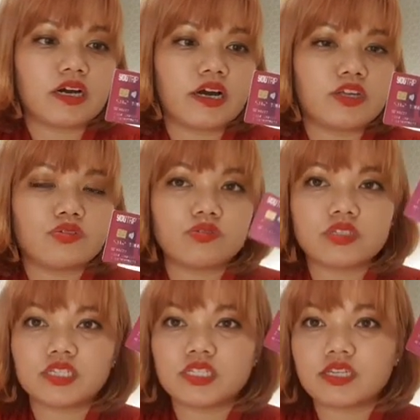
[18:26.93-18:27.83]
I use
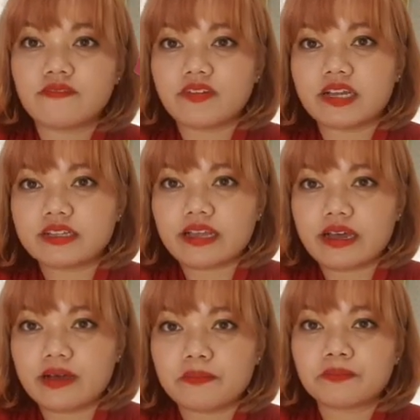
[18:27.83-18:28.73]
this in
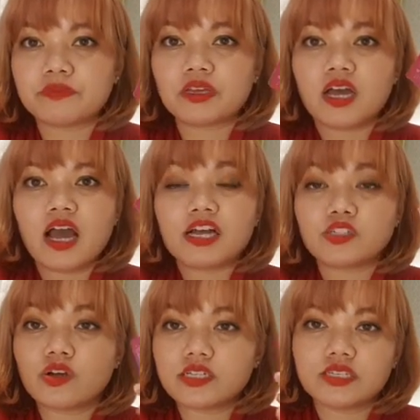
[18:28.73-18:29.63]
Vietnam. As
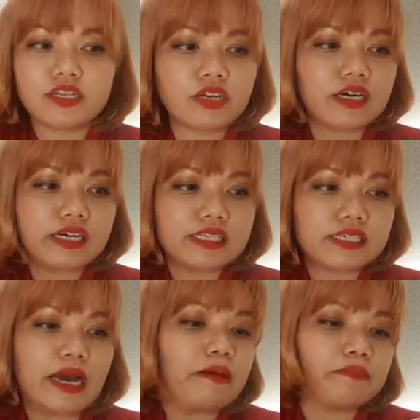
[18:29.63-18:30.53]
long as they
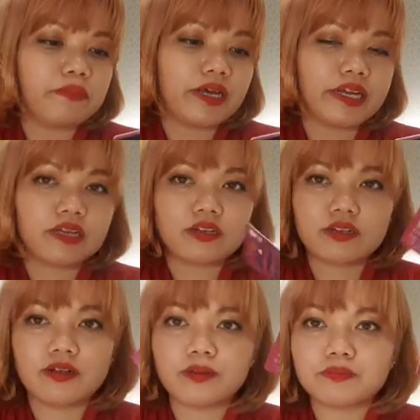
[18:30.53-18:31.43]
accept like
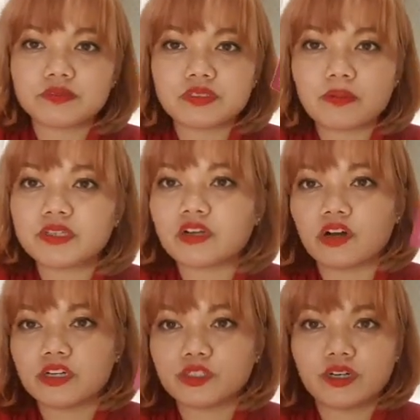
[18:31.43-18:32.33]
um, debit
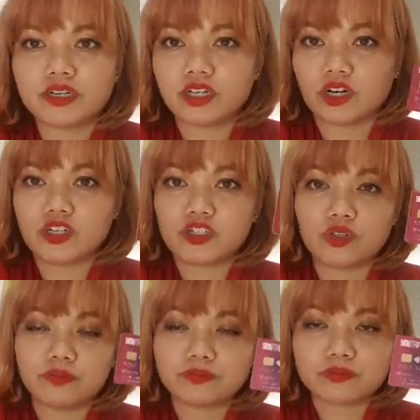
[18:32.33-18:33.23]
cards, credit card,
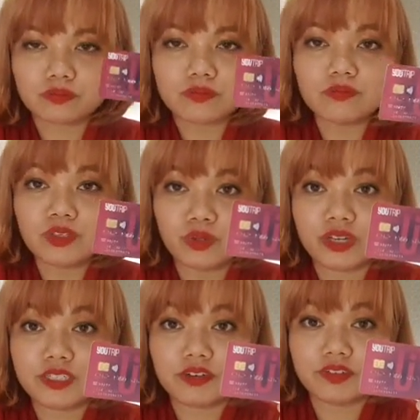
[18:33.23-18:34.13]
you
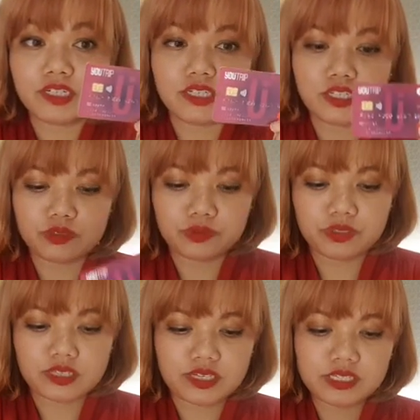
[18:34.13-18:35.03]
can definitely
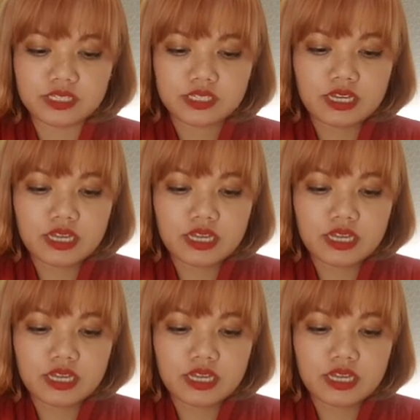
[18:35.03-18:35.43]
use this.